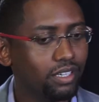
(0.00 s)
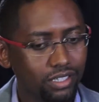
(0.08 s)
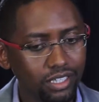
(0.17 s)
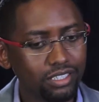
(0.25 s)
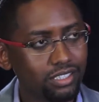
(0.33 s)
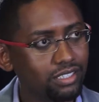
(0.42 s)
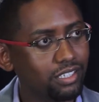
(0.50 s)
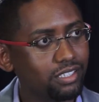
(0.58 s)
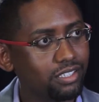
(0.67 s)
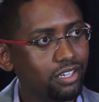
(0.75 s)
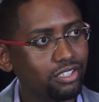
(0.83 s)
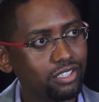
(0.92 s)
Yes, there is
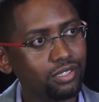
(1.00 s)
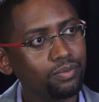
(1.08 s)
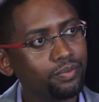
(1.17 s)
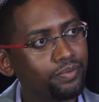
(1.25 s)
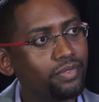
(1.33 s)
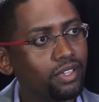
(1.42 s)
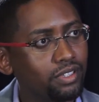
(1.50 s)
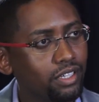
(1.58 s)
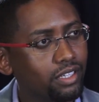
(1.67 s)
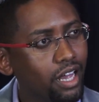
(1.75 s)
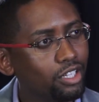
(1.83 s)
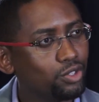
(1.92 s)
education in the
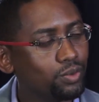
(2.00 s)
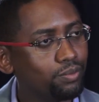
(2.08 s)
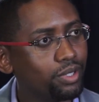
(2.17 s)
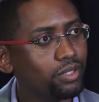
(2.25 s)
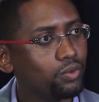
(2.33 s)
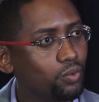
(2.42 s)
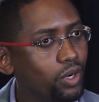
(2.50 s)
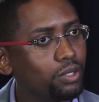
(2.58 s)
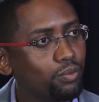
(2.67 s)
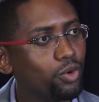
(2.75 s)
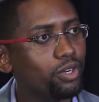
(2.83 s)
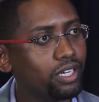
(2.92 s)
classroom, but what
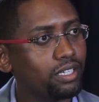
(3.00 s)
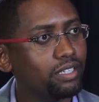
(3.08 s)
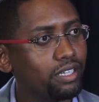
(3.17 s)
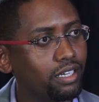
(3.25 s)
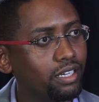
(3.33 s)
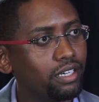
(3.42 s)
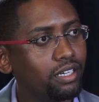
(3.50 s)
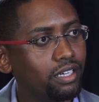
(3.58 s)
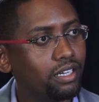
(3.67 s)
more can they